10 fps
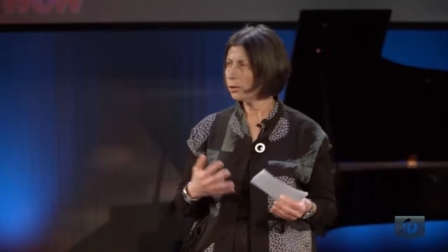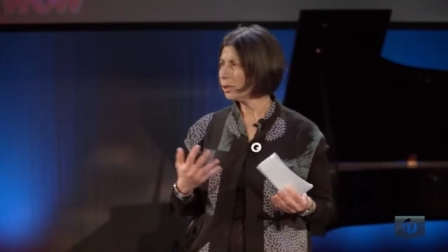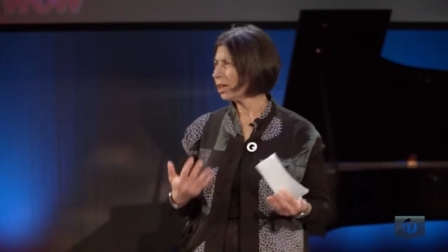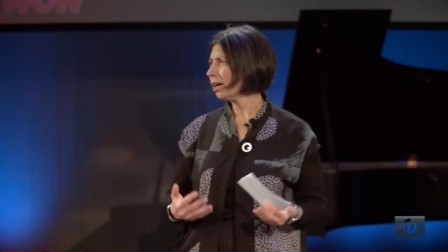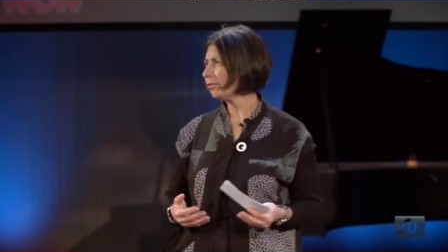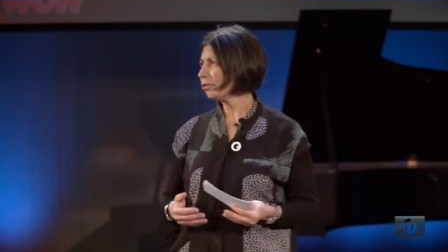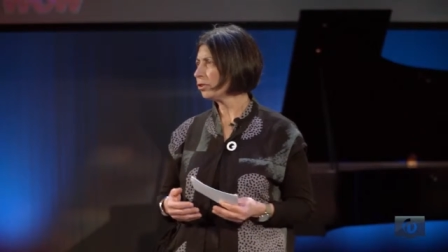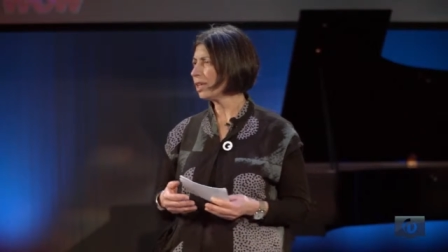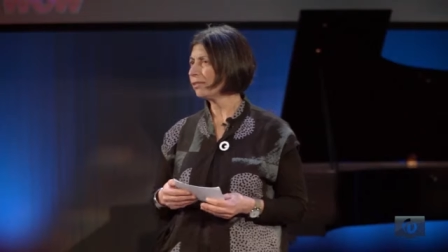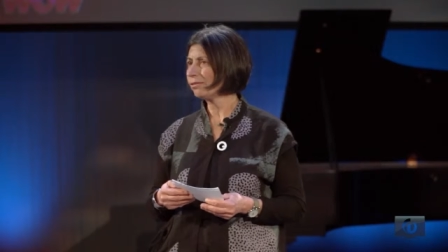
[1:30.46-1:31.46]
own
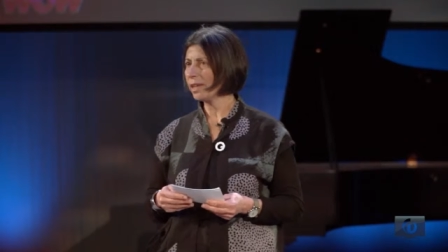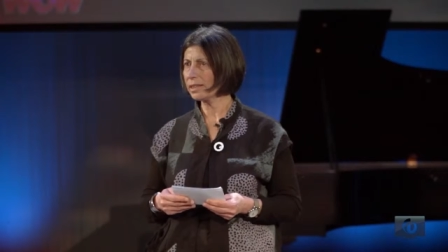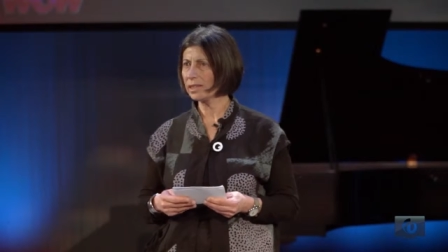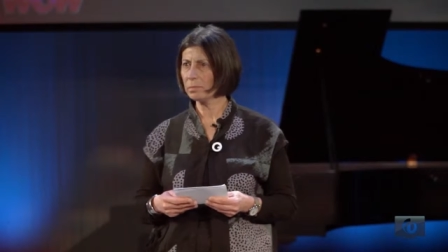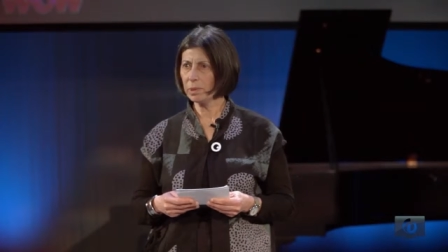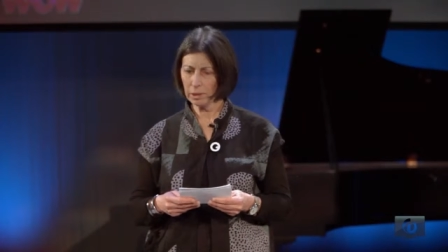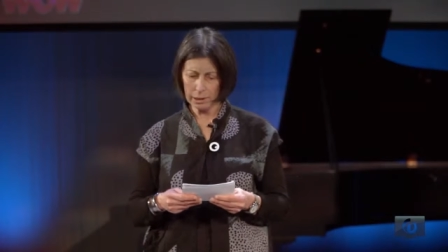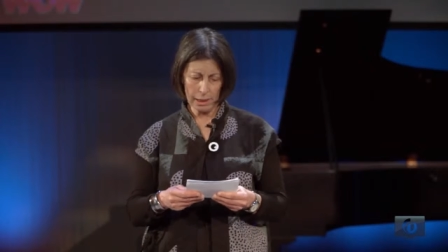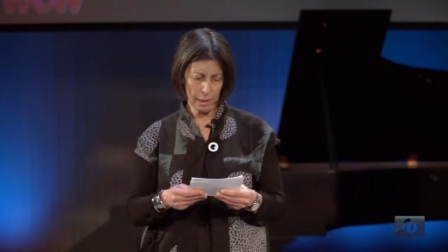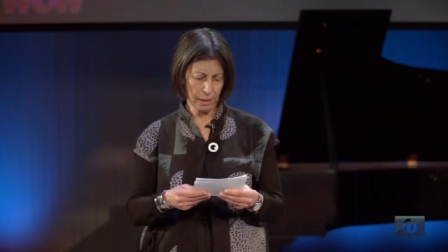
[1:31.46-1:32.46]
comfort and
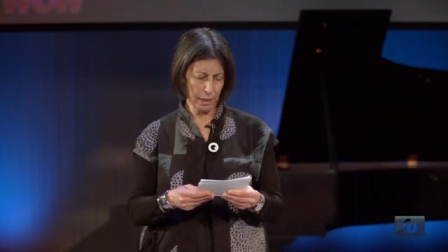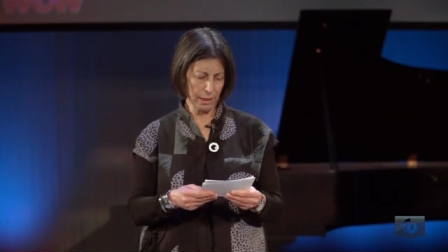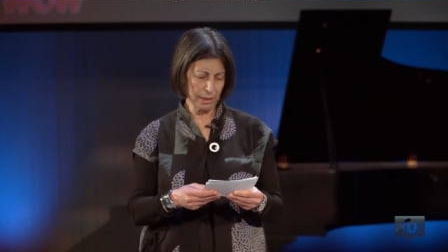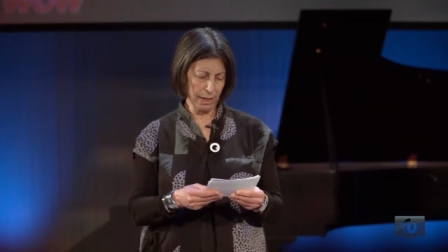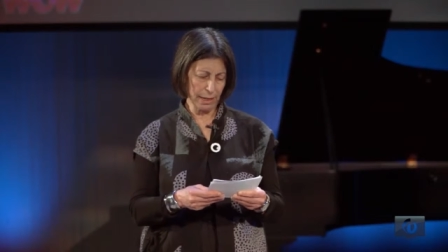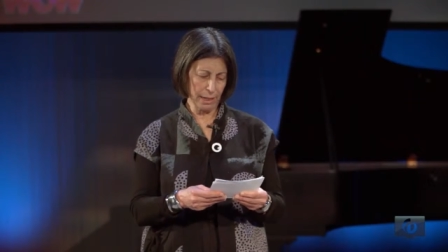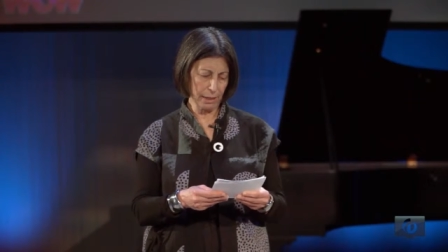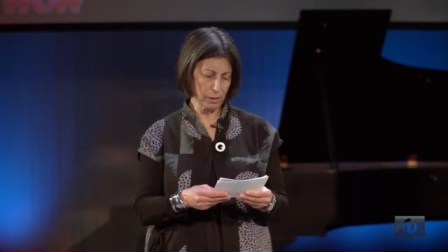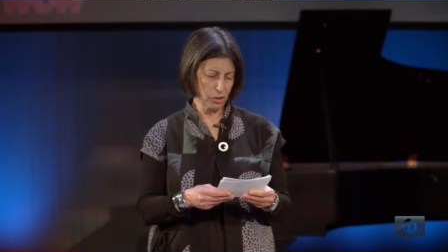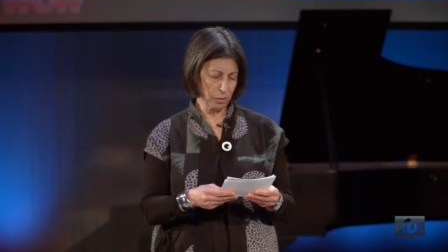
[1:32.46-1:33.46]
flexibility as I
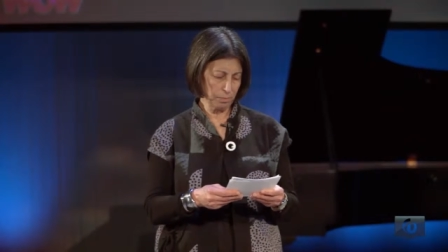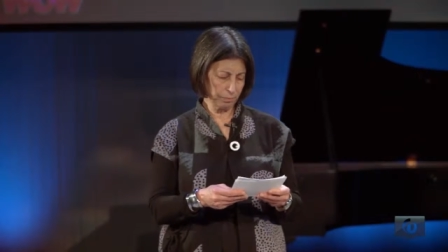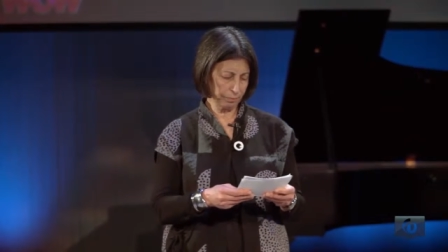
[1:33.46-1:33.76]
age.